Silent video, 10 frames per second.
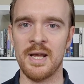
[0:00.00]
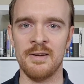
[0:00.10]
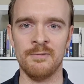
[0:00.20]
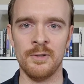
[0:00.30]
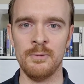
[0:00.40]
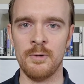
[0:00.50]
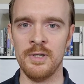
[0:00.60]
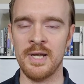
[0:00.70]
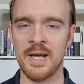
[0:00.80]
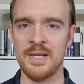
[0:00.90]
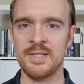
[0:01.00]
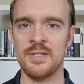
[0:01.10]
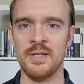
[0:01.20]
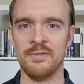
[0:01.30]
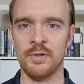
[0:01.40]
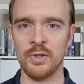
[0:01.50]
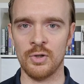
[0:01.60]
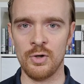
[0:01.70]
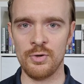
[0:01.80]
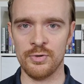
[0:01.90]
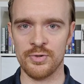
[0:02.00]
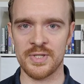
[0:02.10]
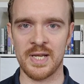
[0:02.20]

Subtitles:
everyone has different goals